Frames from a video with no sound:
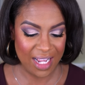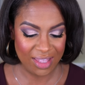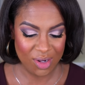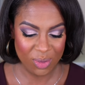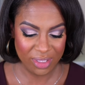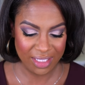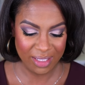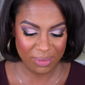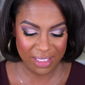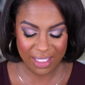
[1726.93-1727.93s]
I thought it was a
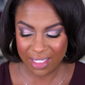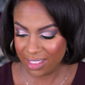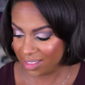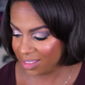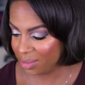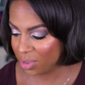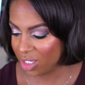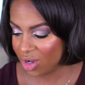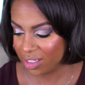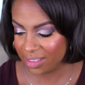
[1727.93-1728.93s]
lipstick. It is a lip
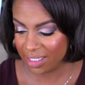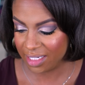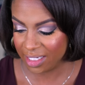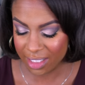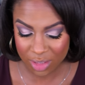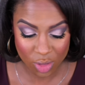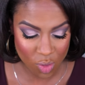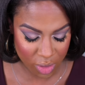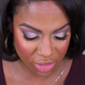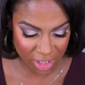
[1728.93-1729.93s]
gloss, and it is
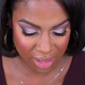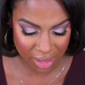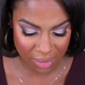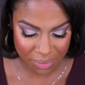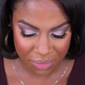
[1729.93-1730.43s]
gorgeous.